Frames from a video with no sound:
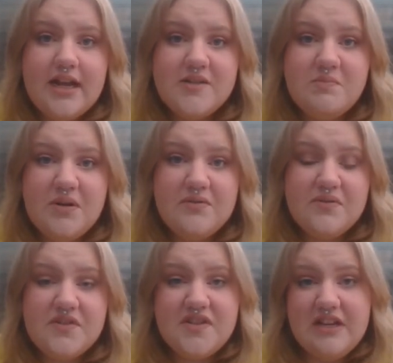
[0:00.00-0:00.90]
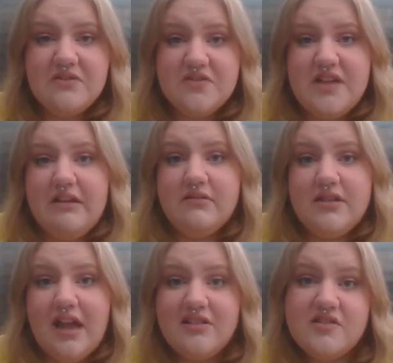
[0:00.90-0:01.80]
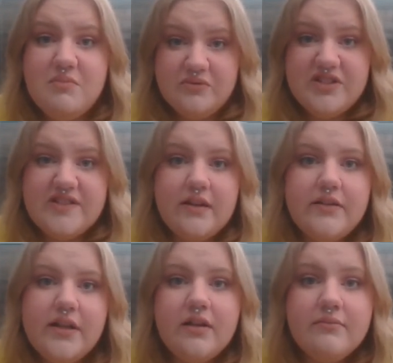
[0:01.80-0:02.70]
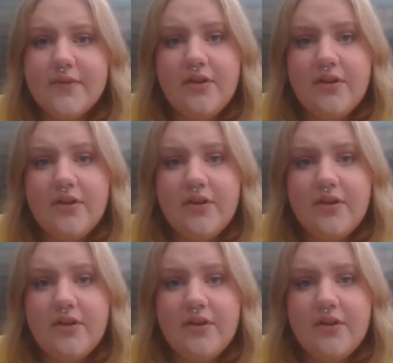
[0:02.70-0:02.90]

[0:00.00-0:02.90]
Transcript: as both single-celled and multicellular.